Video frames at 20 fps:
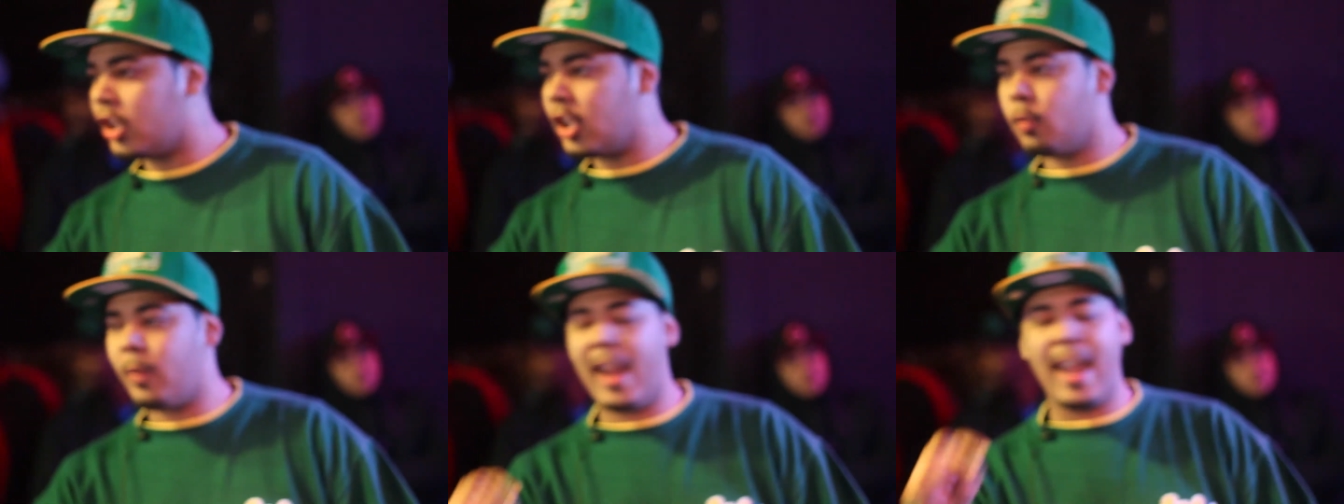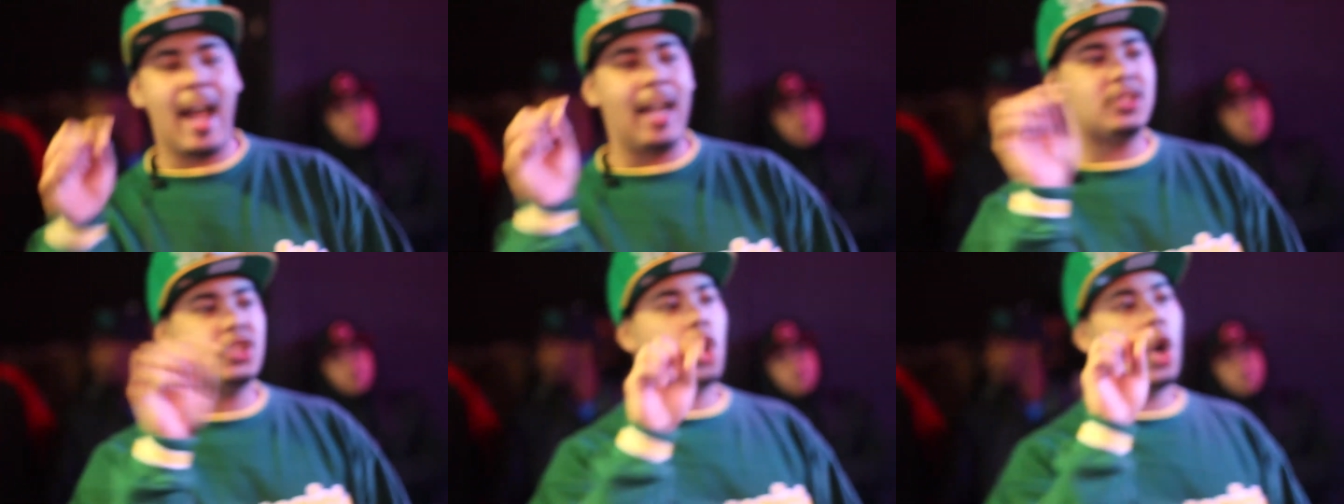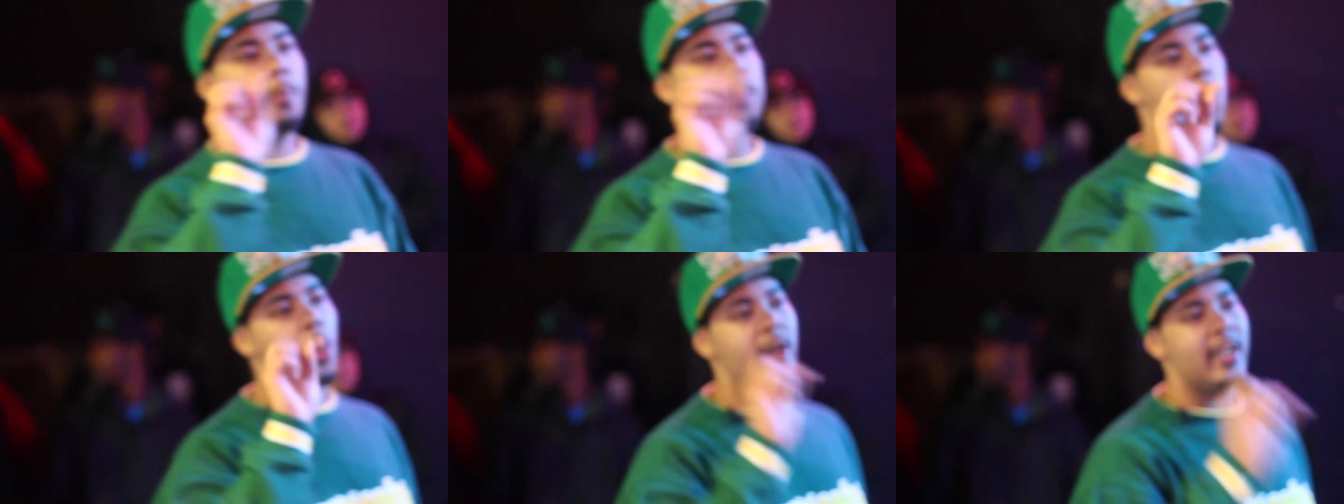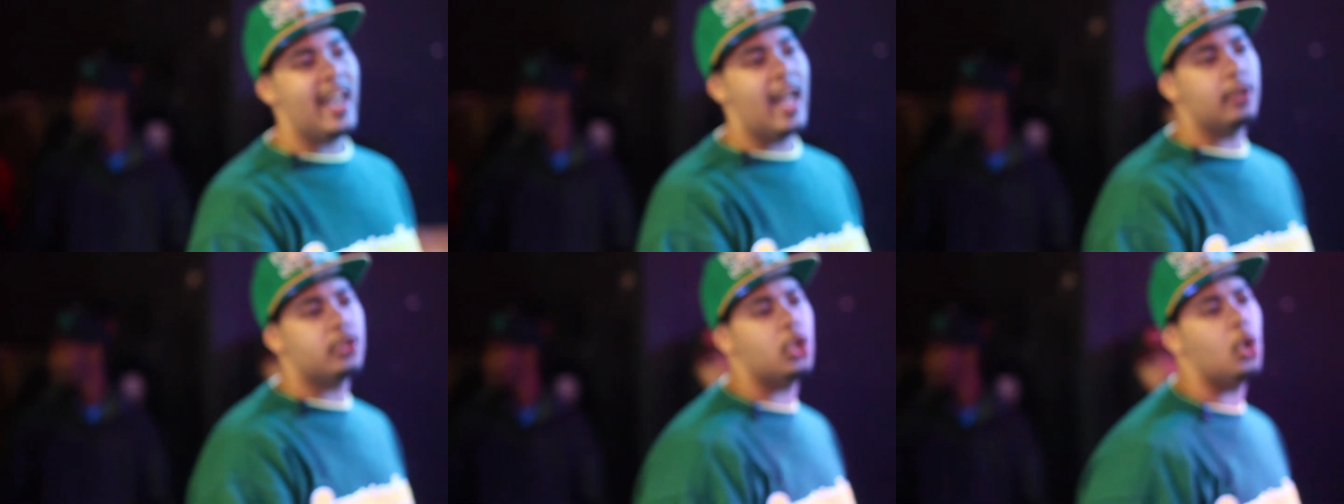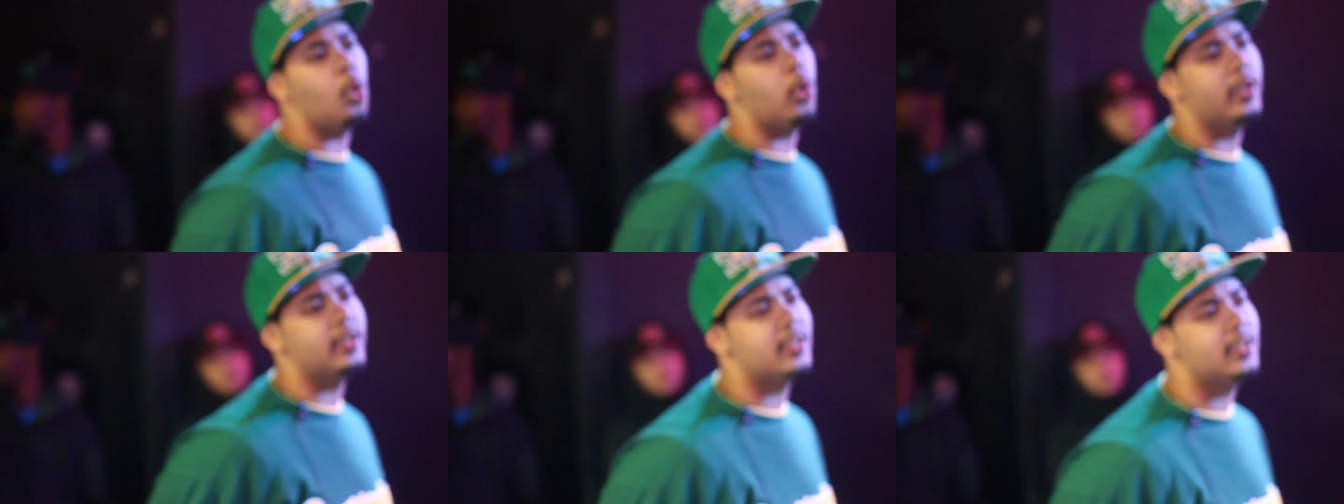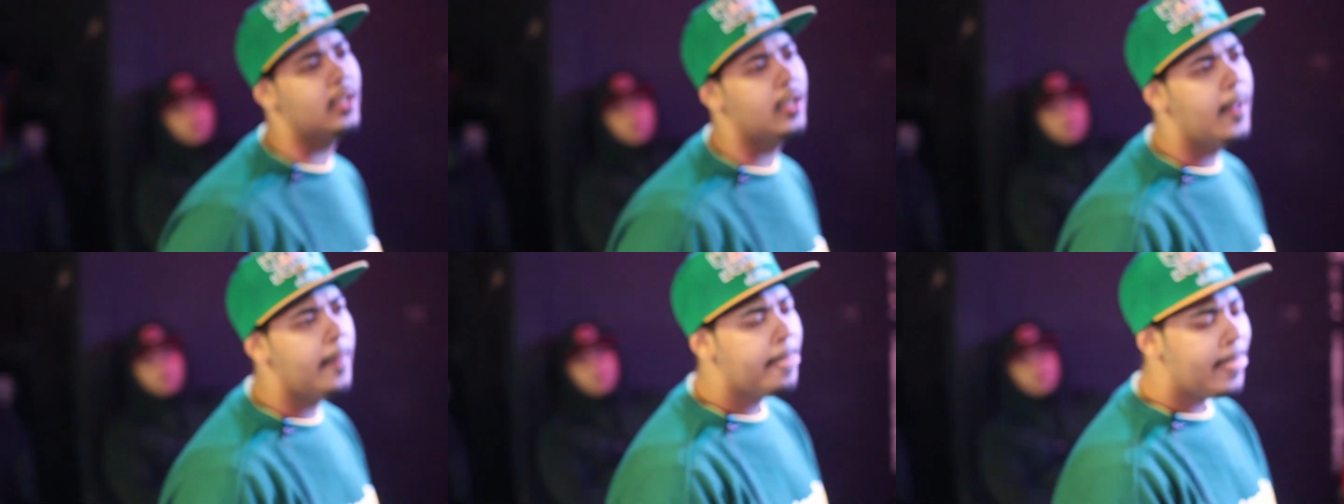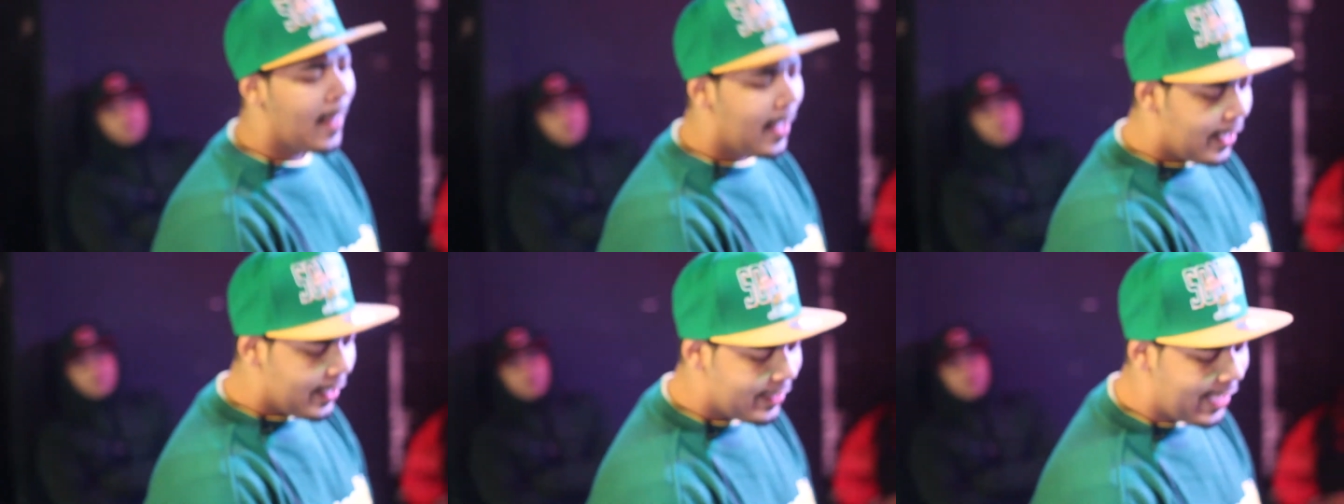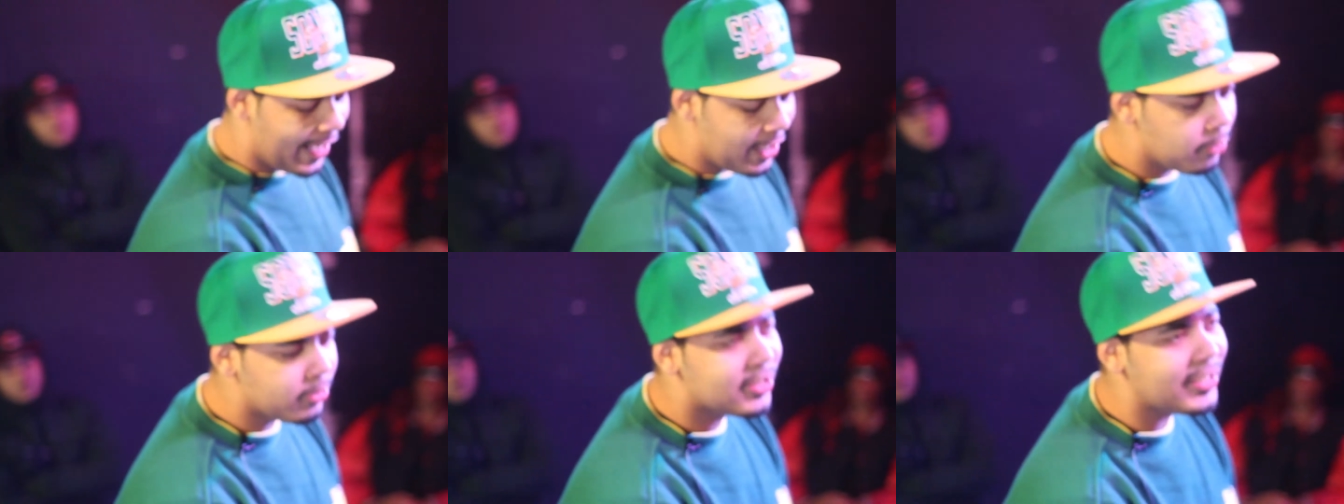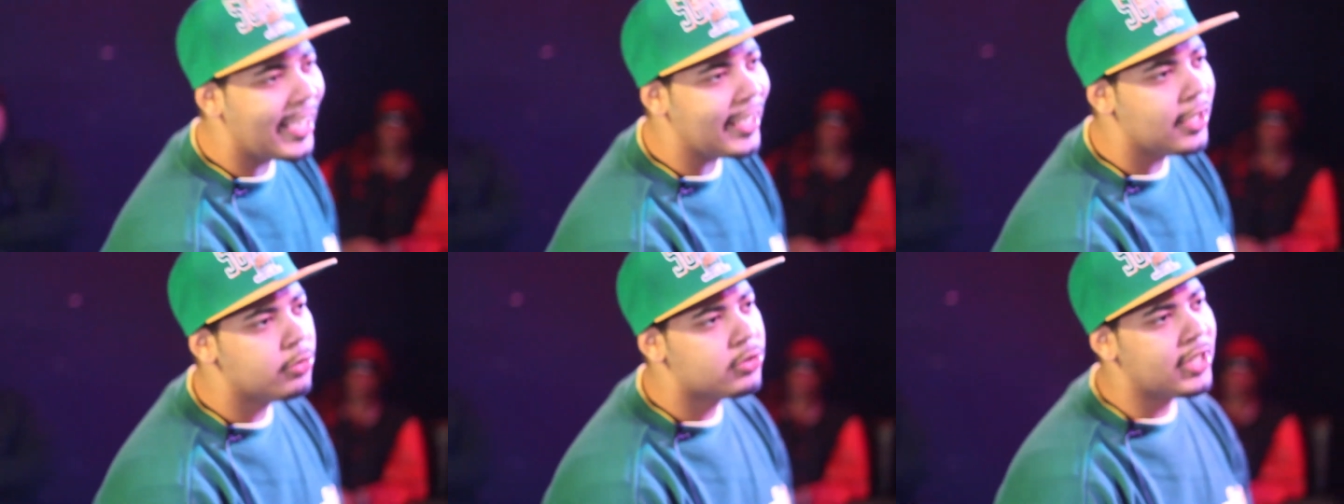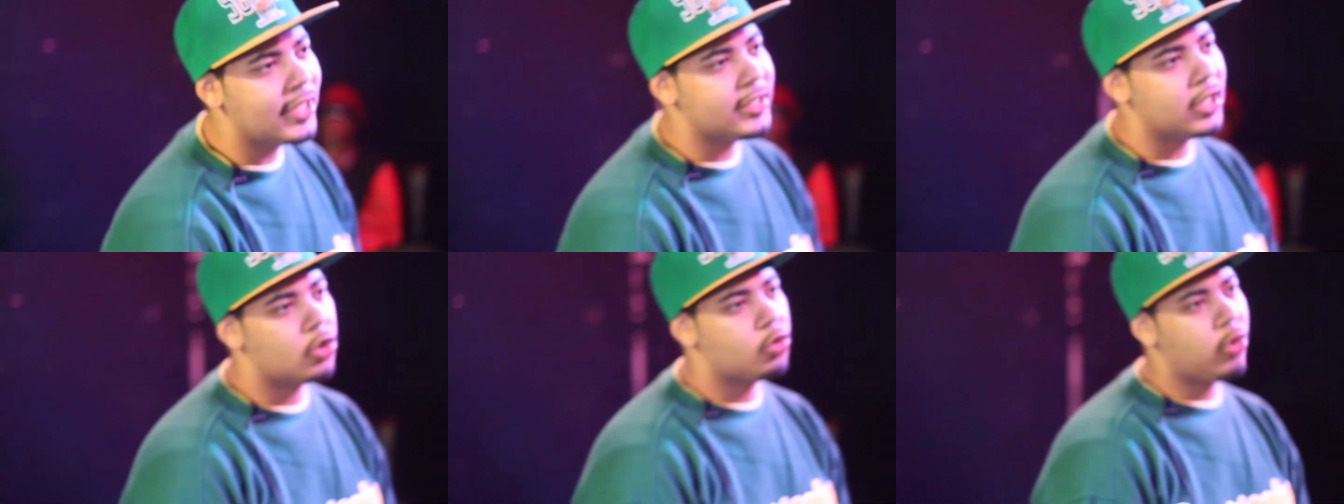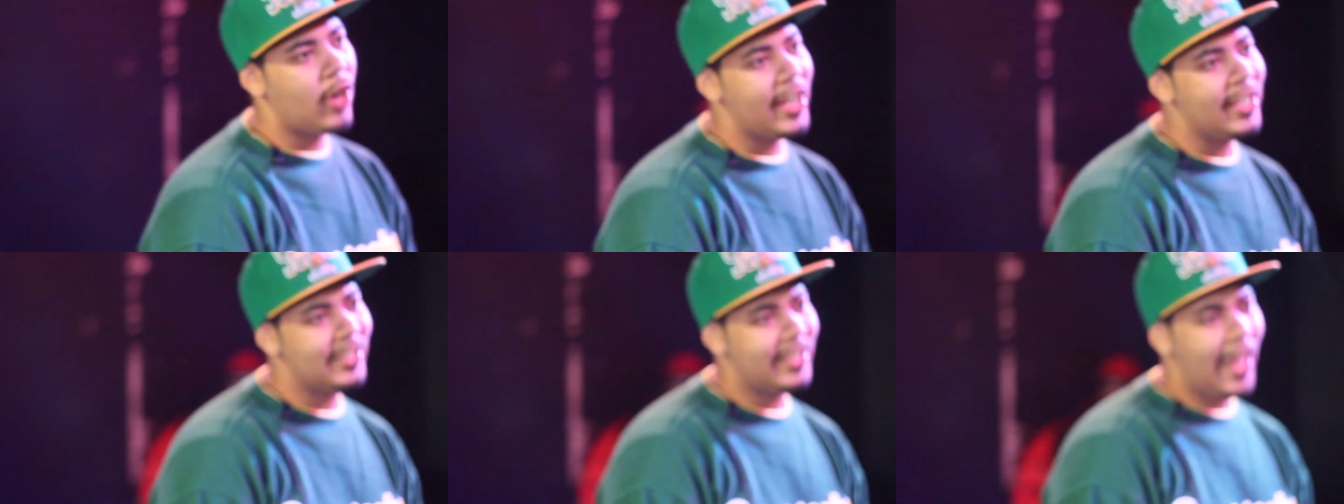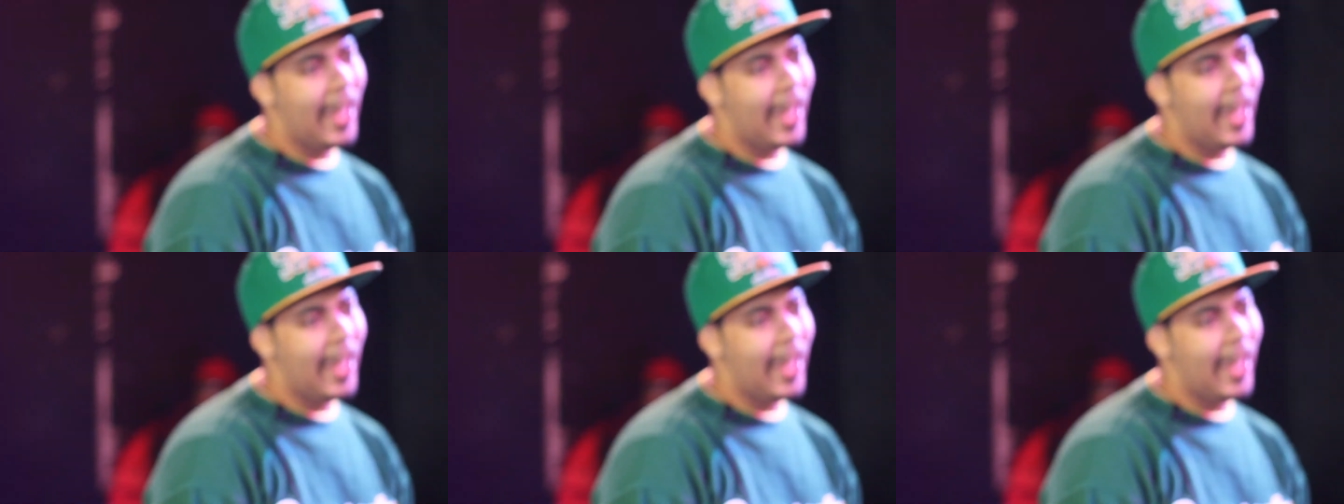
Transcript: only right I start pointing out yours. Now you say you such a great